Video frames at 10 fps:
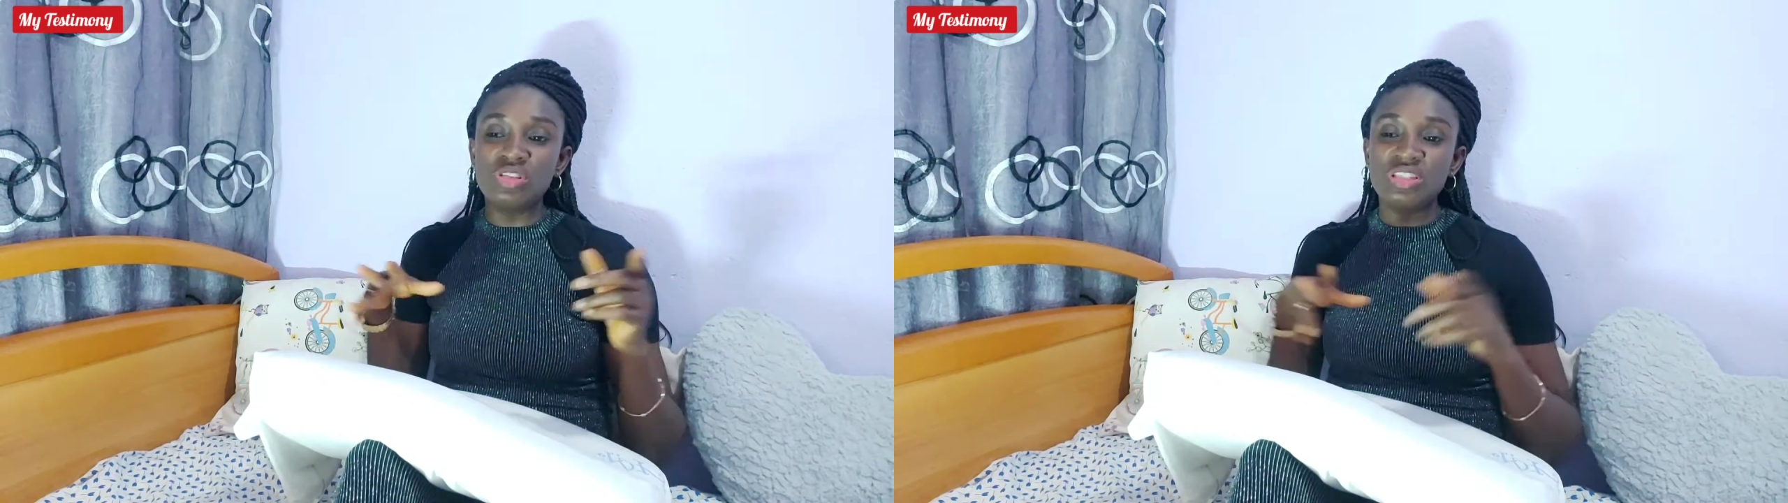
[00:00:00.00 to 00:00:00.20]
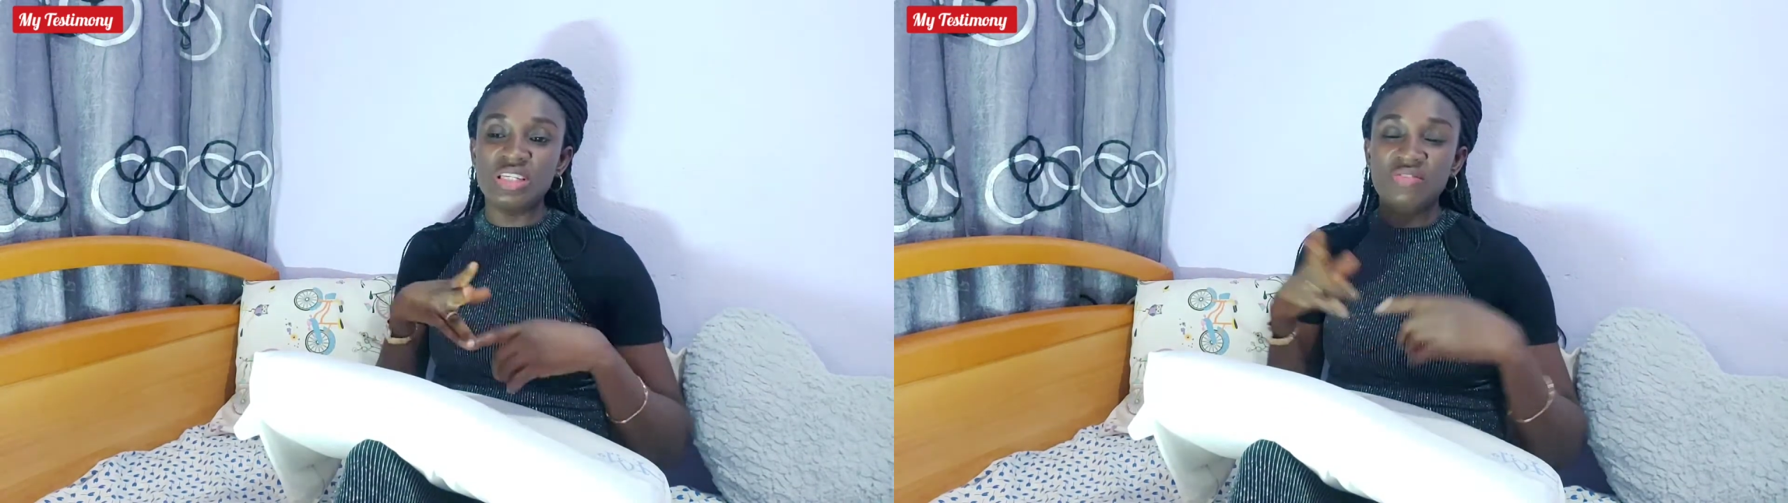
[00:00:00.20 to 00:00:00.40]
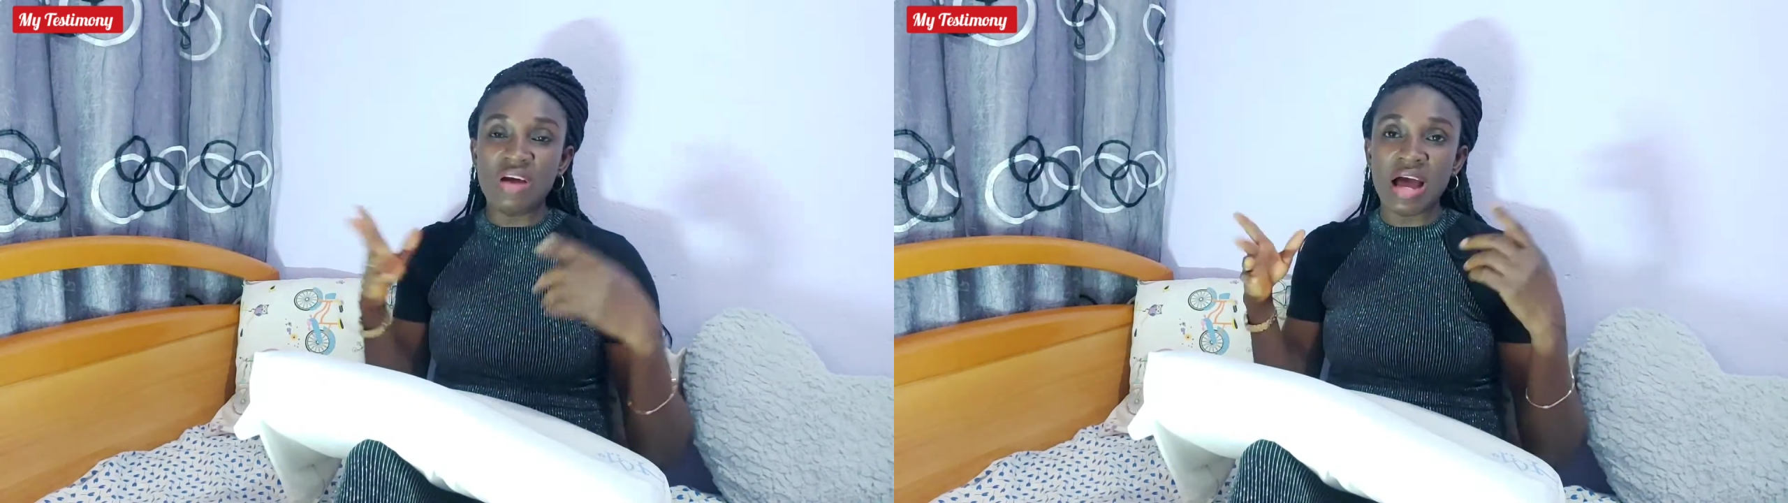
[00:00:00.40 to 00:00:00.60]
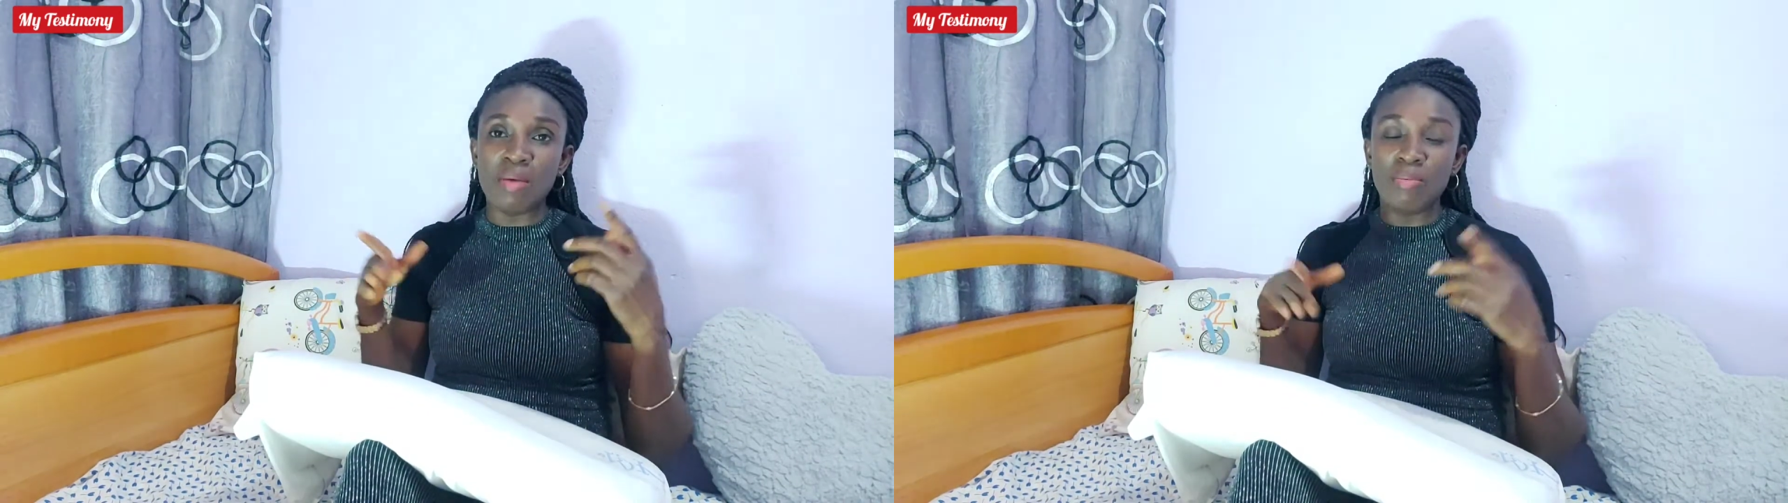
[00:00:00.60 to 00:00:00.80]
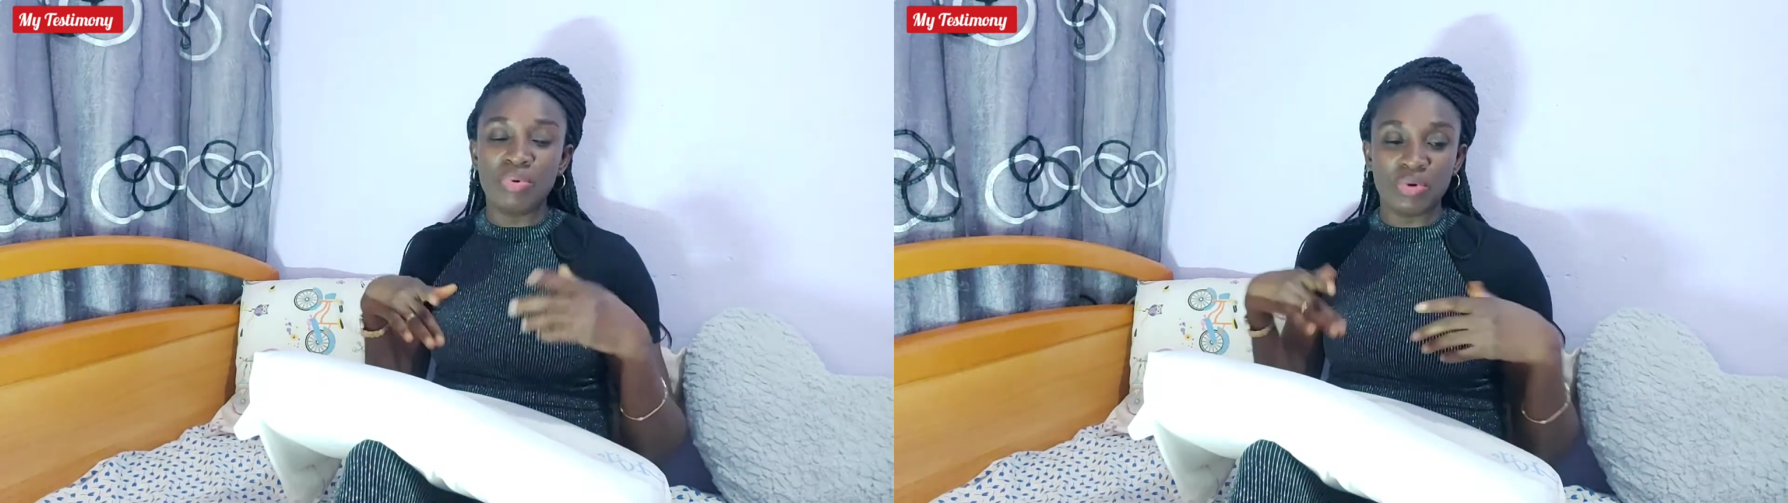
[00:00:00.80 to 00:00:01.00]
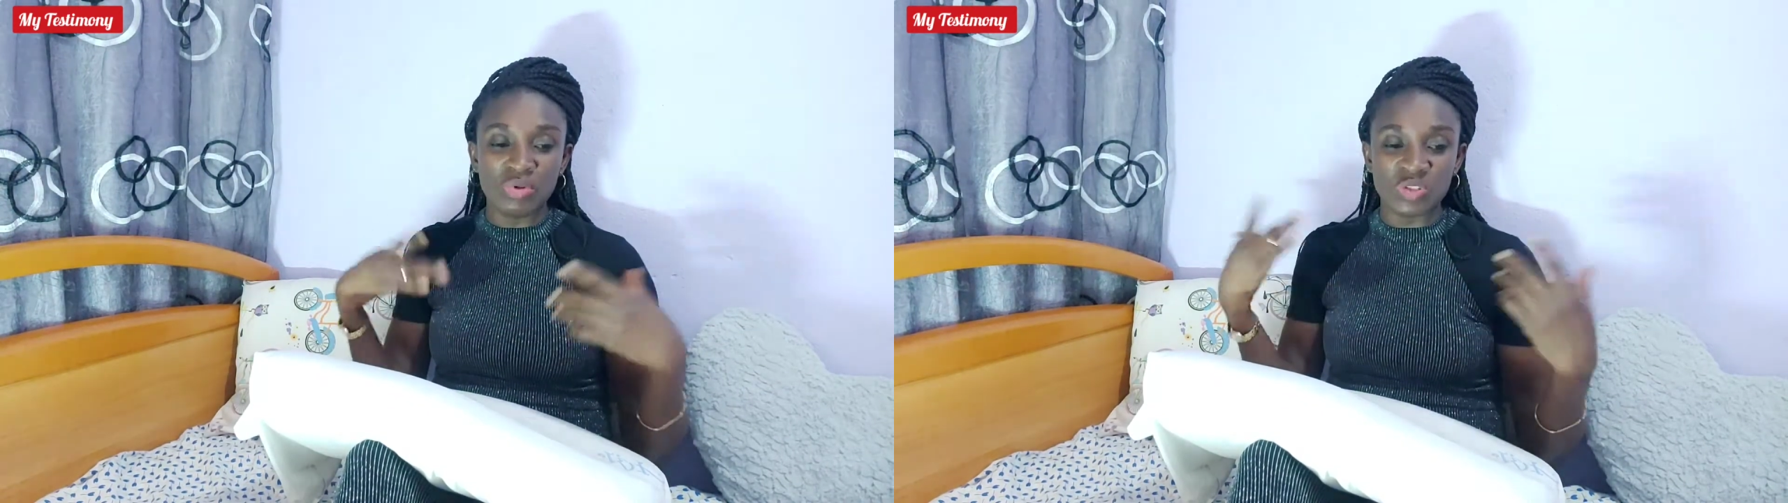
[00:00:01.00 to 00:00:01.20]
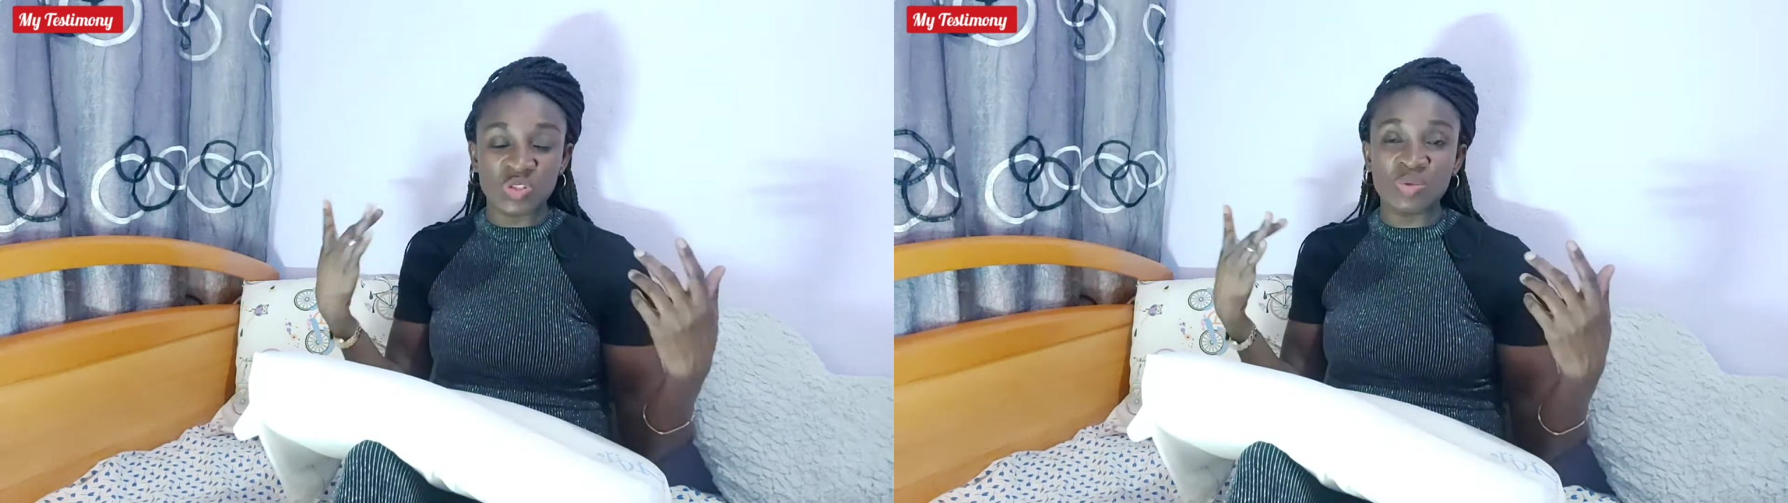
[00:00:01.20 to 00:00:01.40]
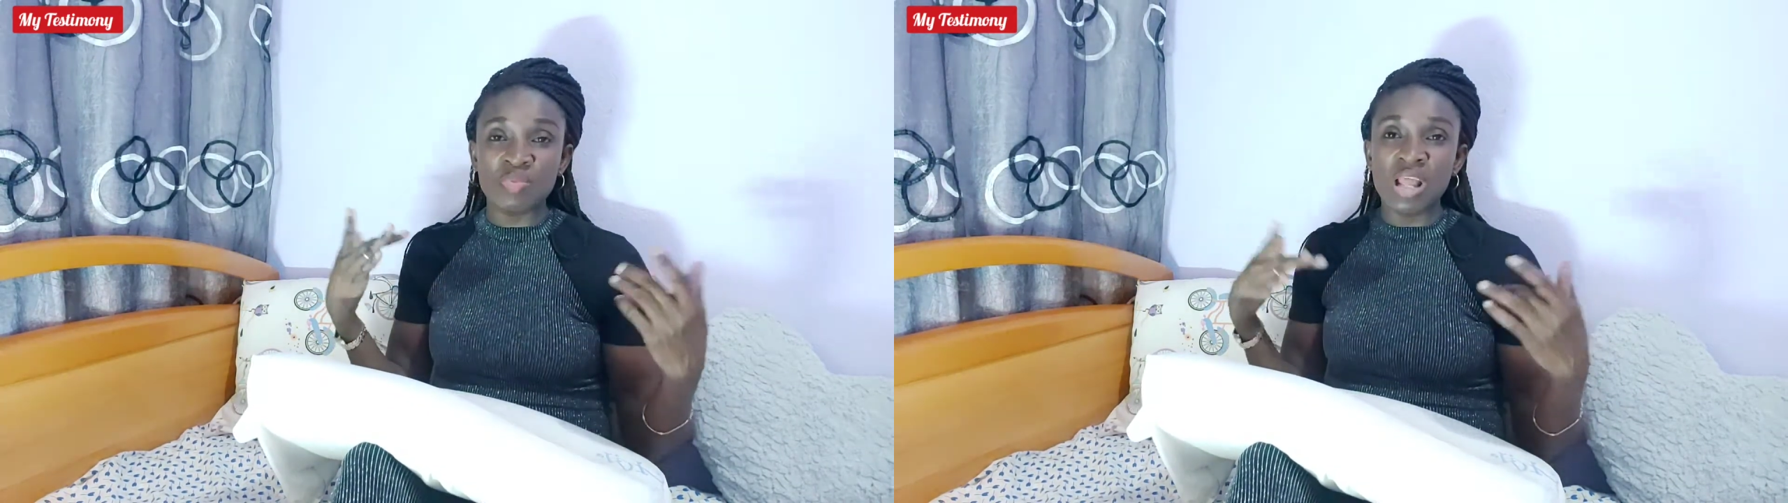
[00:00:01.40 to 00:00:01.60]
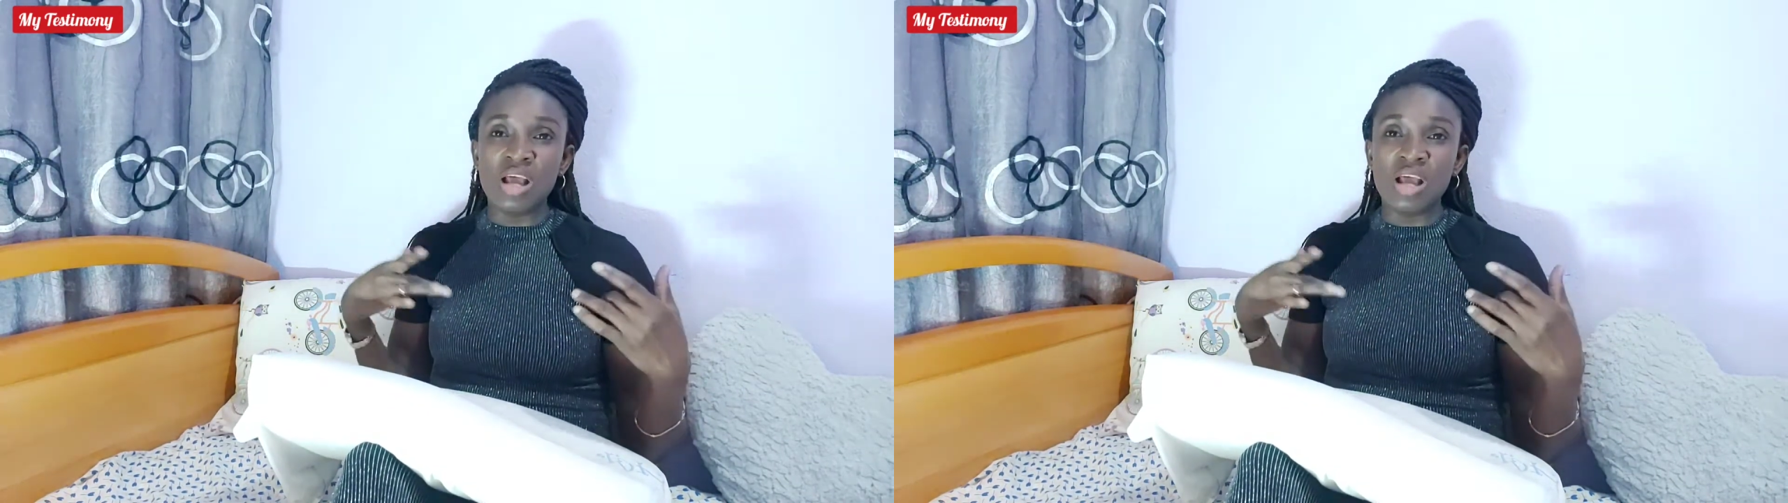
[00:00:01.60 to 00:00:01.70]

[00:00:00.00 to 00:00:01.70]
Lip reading: silver, and bronze.